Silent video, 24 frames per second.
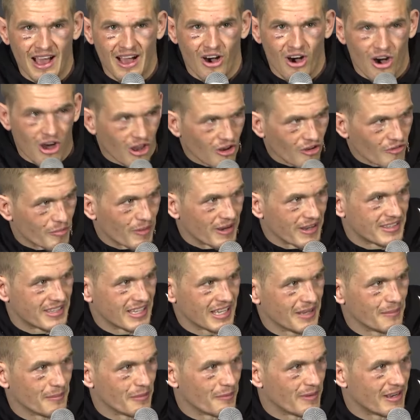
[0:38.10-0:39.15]
all of my
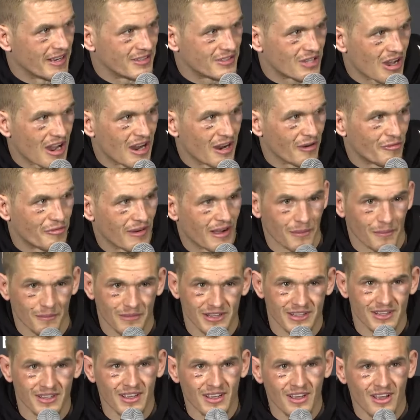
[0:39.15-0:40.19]
team and my entire
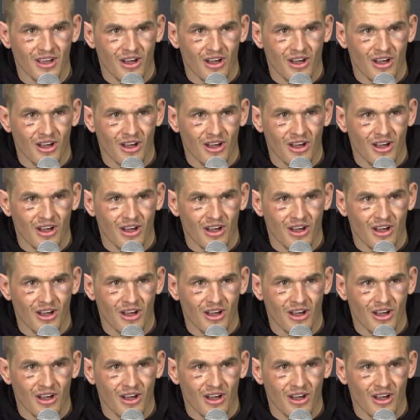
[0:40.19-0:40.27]
family.